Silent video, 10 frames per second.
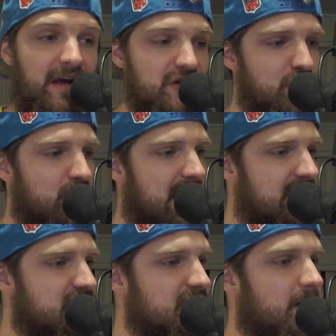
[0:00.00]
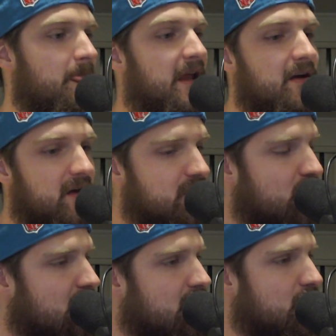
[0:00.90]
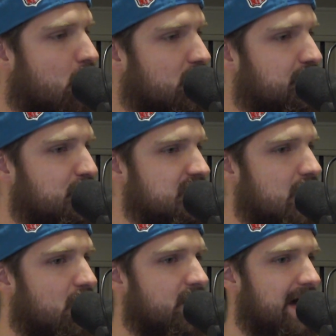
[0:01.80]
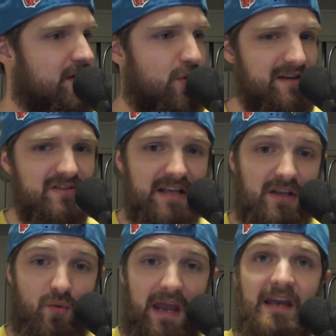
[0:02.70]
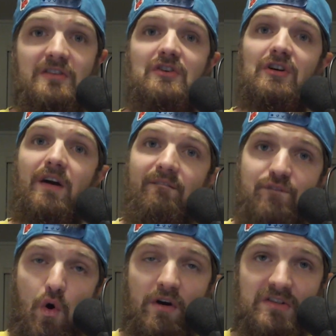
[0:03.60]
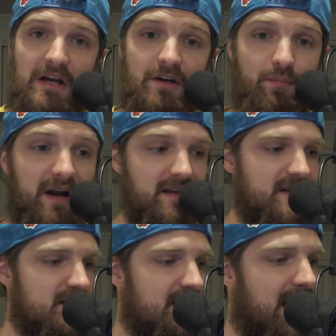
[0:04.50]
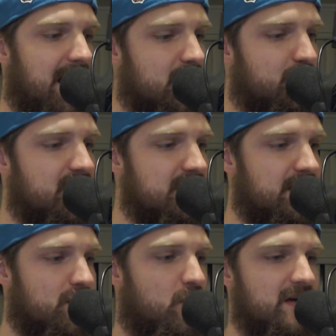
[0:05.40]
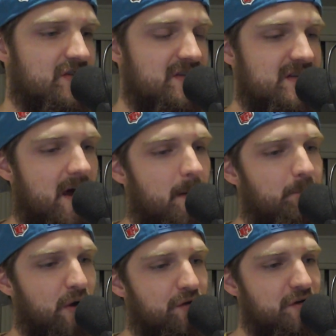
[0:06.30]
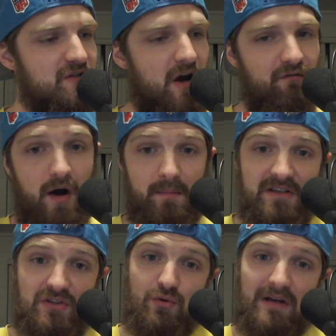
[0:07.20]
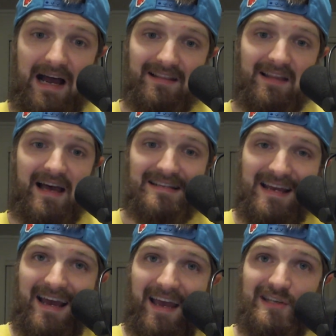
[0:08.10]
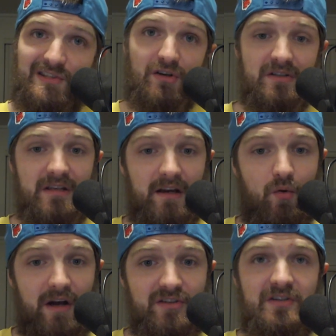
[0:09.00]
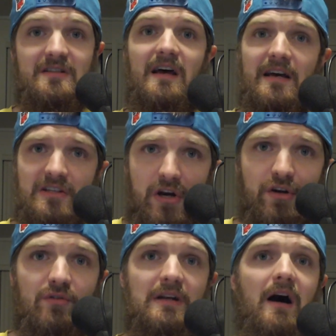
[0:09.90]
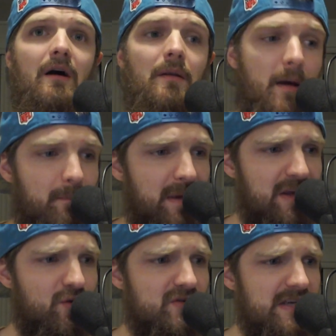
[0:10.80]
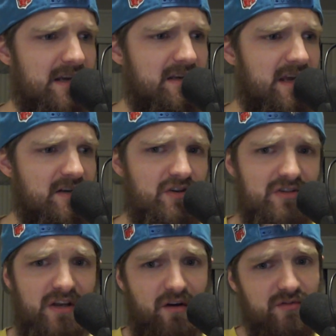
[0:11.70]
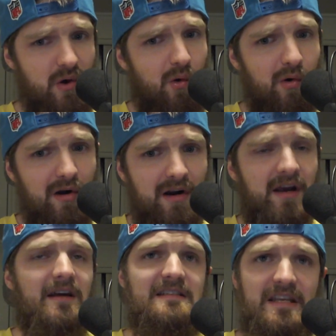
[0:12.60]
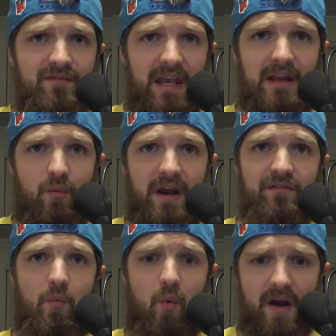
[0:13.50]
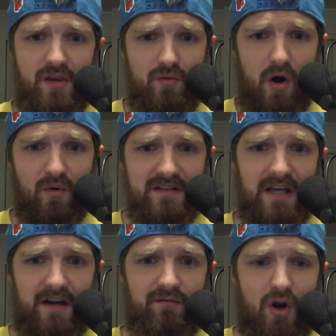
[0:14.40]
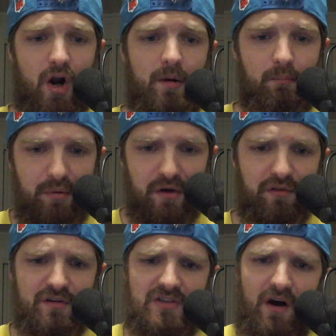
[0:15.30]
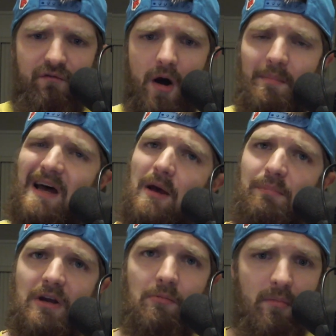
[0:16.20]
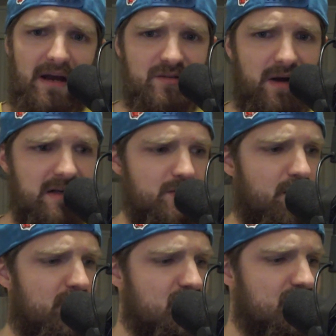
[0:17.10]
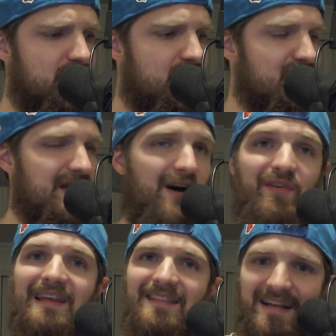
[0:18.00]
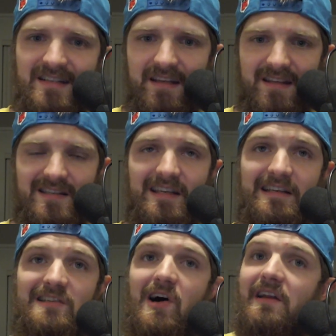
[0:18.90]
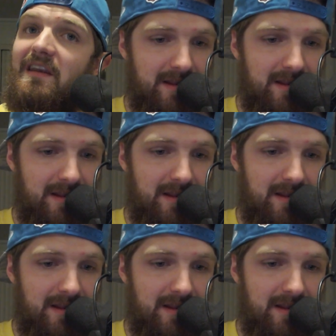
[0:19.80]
Do not just go with the result on the questions that you answer. Focus on your process on how to break down the questions. Build yourself up. Do not let a certain set of questions tear you down, make you second guess yourselves, or deviate away from what you know inside of your heart. Build yourself up. Become the best possible version of yourself, and let's get this thing done.